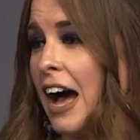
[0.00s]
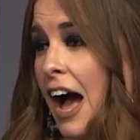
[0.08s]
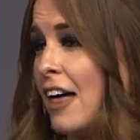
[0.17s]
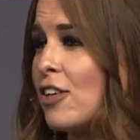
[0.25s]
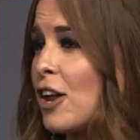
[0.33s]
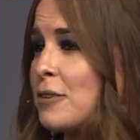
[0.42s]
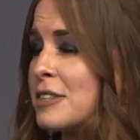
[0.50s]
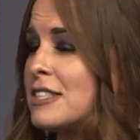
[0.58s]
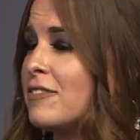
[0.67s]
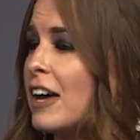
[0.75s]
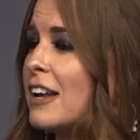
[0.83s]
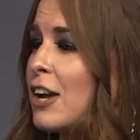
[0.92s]
thought it was
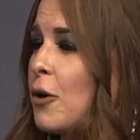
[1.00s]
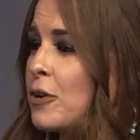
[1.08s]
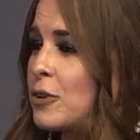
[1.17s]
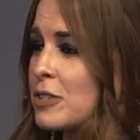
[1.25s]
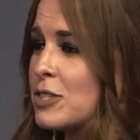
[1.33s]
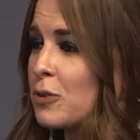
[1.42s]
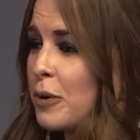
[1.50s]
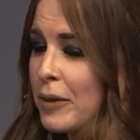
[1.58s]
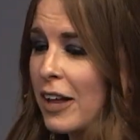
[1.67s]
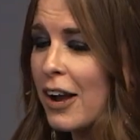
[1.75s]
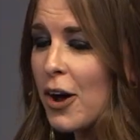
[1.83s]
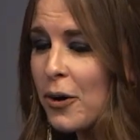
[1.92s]
fun to go into a store and be
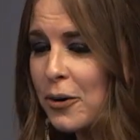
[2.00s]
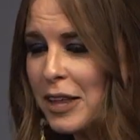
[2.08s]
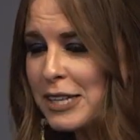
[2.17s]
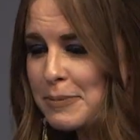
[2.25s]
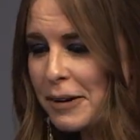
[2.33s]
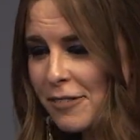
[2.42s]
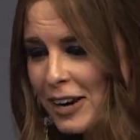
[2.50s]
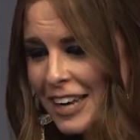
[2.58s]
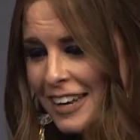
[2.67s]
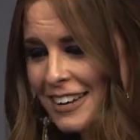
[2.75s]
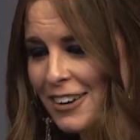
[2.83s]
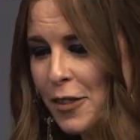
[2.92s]
like, oh, that's my
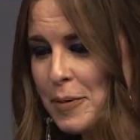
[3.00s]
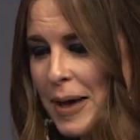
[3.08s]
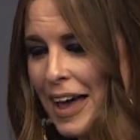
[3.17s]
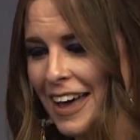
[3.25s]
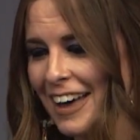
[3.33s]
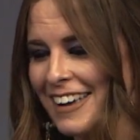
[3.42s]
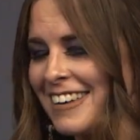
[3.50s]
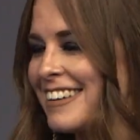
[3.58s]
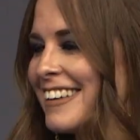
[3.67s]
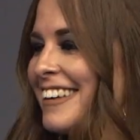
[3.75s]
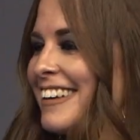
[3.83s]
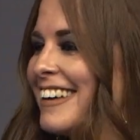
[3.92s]
friend on the bag.
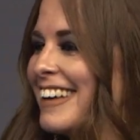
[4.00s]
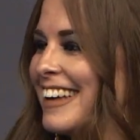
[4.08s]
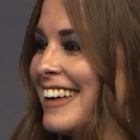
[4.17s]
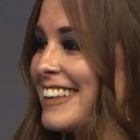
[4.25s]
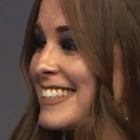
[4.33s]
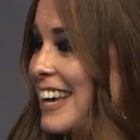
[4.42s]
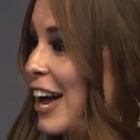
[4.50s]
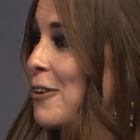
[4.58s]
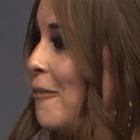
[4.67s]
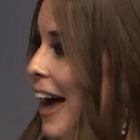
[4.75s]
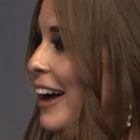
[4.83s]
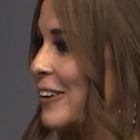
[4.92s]
Yeah. It's kind of
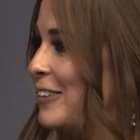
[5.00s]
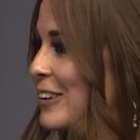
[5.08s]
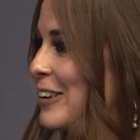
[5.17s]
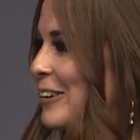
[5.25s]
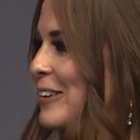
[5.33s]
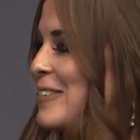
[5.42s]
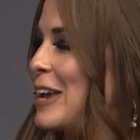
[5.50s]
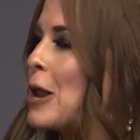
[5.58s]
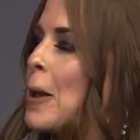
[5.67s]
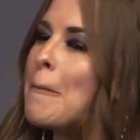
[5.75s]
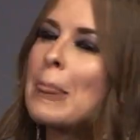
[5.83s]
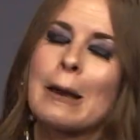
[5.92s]
wild. You know what I mean?
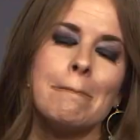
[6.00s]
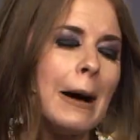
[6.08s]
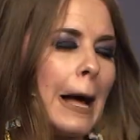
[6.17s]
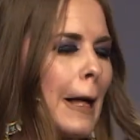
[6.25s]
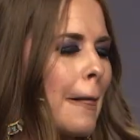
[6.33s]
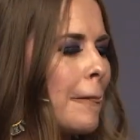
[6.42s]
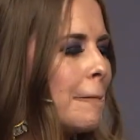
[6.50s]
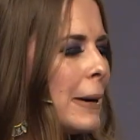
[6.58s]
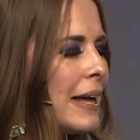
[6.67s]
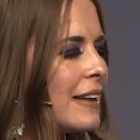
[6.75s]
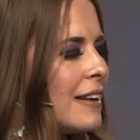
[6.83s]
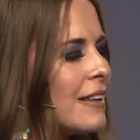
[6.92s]
But
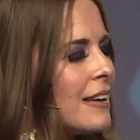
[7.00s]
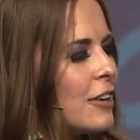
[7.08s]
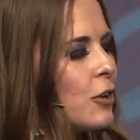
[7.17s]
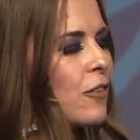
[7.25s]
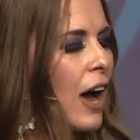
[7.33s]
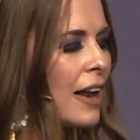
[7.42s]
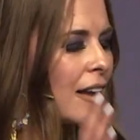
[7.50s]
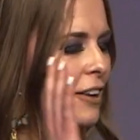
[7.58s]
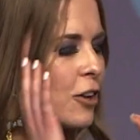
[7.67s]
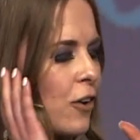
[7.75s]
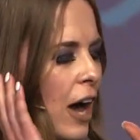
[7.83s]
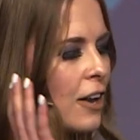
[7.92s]
you've got
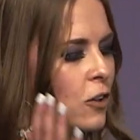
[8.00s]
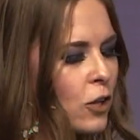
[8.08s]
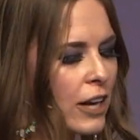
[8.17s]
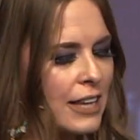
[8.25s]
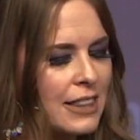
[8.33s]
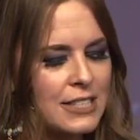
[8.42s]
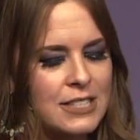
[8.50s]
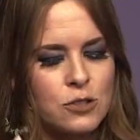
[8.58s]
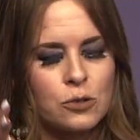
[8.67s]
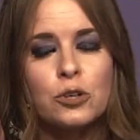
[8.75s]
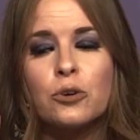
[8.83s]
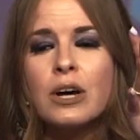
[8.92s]
to look at this
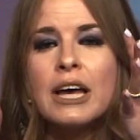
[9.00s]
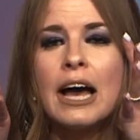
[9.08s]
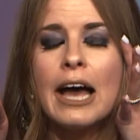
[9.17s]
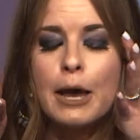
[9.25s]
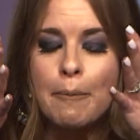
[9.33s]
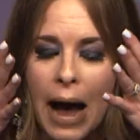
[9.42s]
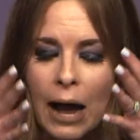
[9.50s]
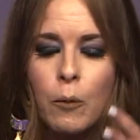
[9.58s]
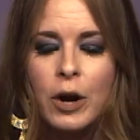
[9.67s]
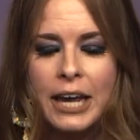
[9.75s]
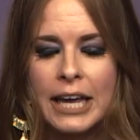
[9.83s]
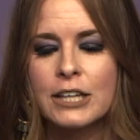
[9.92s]
through, am I
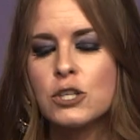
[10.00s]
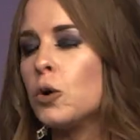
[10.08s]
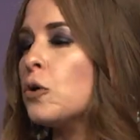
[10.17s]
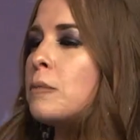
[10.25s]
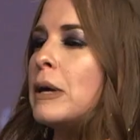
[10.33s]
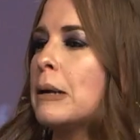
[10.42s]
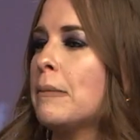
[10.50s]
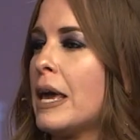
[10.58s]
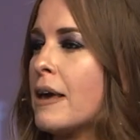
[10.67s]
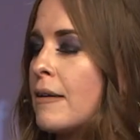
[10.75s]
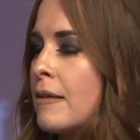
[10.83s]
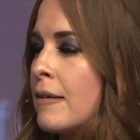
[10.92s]
where he told me to be?